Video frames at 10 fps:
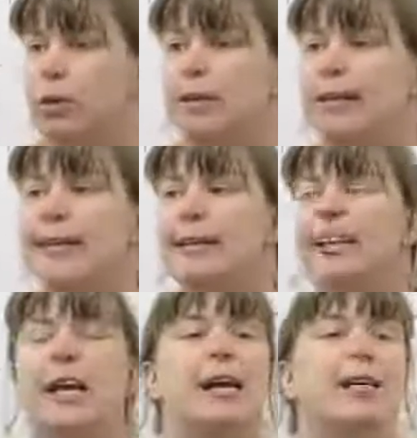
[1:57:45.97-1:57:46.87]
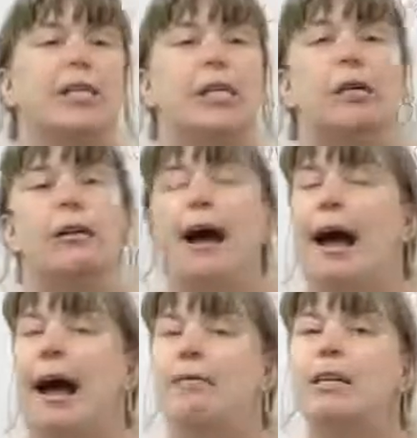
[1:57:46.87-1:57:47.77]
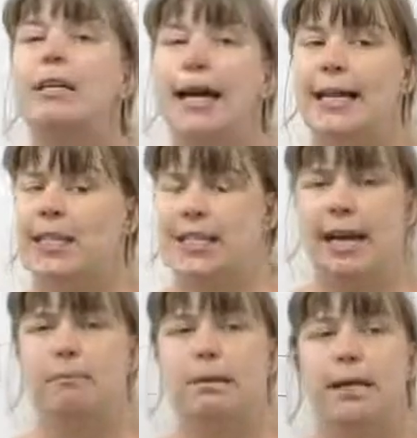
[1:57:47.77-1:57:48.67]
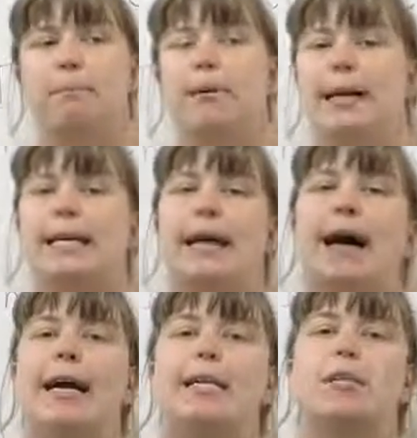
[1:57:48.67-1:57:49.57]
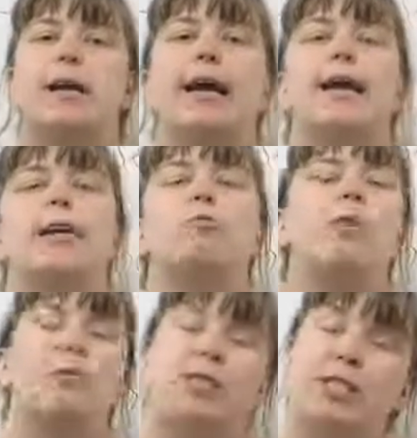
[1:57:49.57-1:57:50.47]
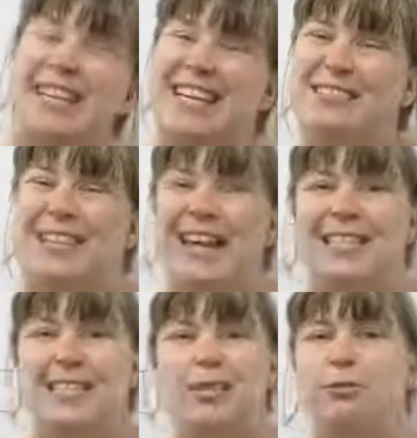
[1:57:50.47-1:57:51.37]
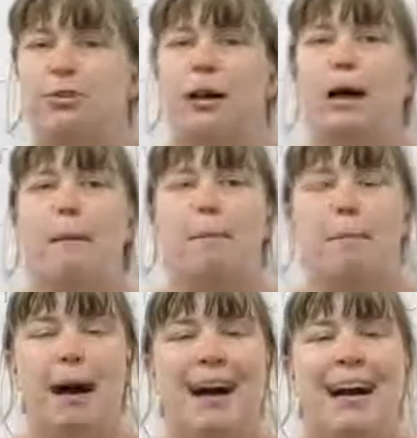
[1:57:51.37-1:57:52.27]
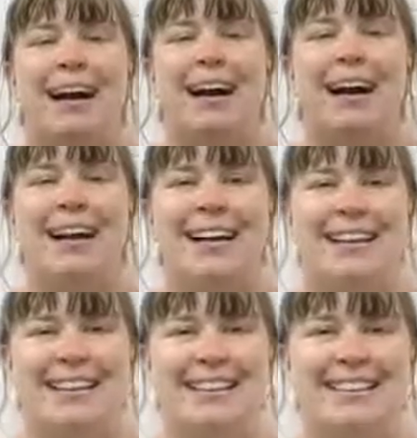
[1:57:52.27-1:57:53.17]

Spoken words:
worry. So have a nice 10-minute break, guys, and we will see you again soon. Bye.